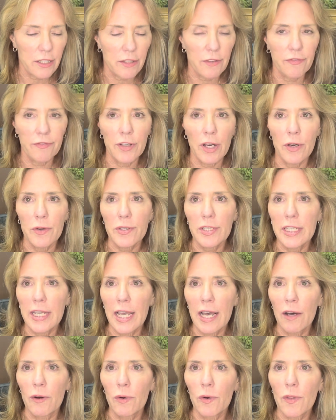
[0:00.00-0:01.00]
of folks.
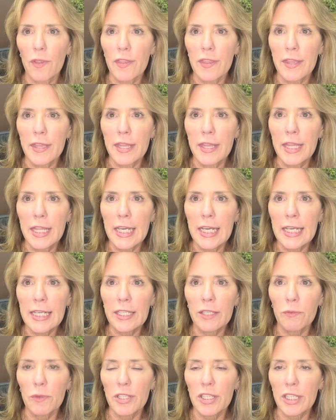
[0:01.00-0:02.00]
Now,
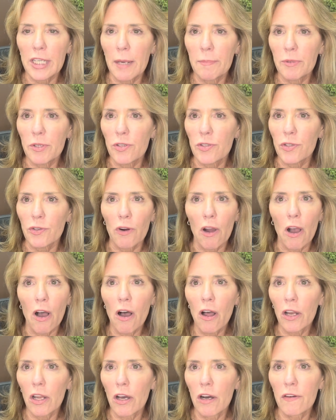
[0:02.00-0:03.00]
these receptors are
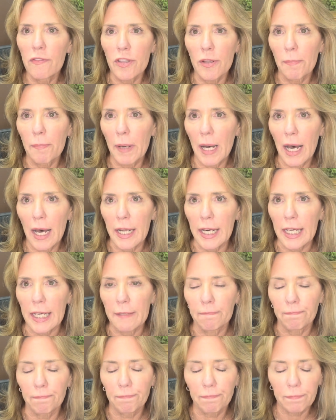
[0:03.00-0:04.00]
all over the
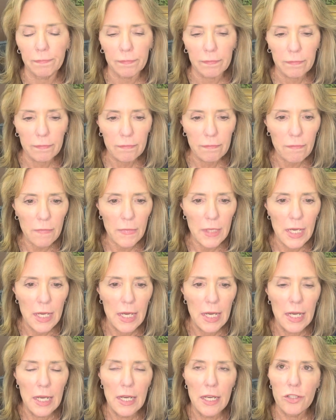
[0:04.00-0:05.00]
body.
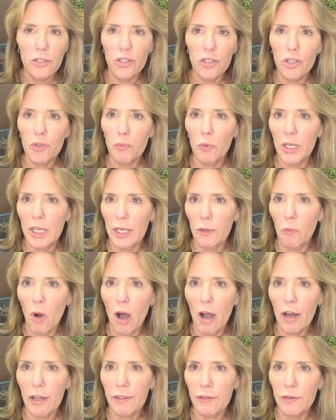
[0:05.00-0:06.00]
So just wanted to
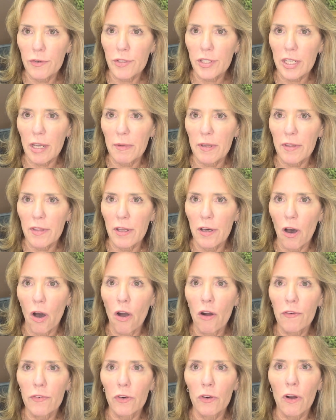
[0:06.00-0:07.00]
walk through some of the
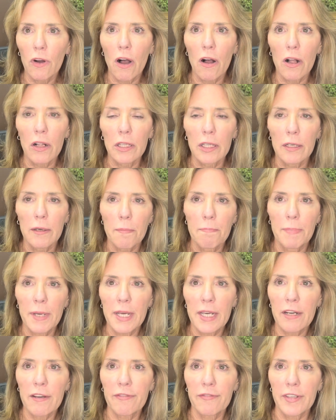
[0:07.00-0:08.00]
overall
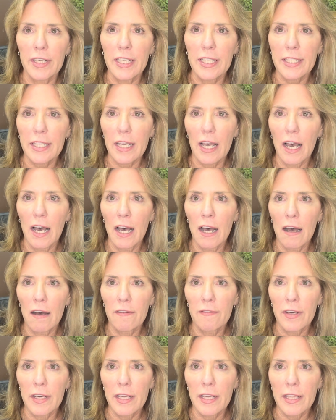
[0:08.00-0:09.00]
benefits
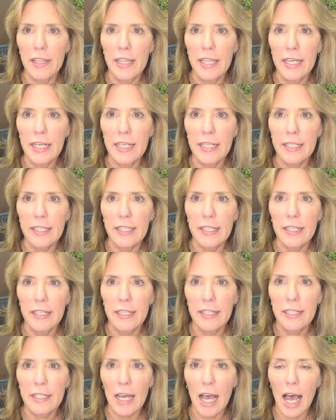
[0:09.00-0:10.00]
of this
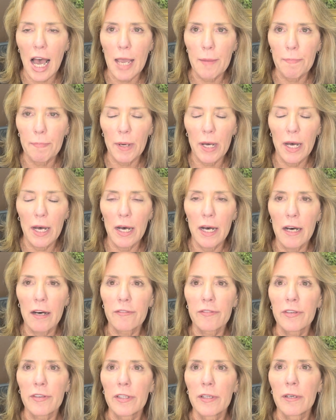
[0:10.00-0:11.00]
type
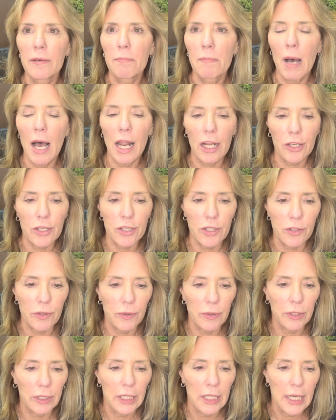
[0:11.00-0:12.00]
of
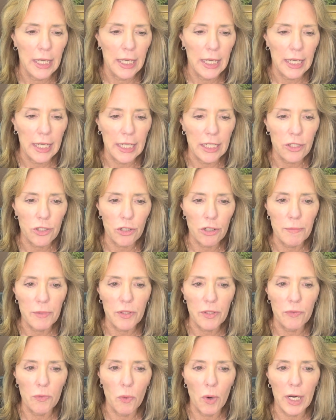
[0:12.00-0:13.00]
molecule in terms
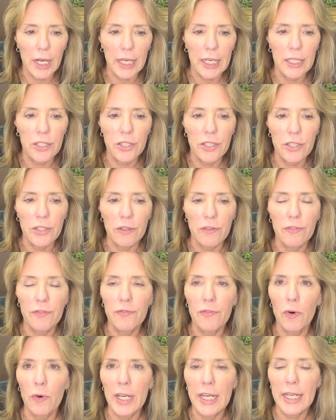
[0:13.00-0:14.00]
of what it can do.
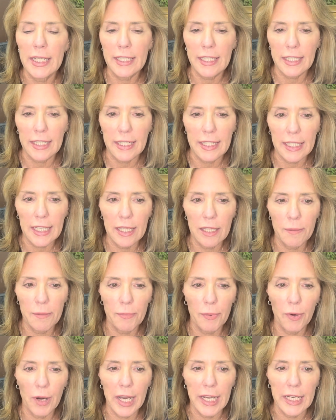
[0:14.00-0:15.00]
For instance, in the
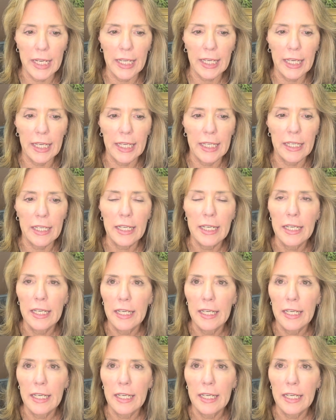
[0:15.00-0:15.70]
brain, it can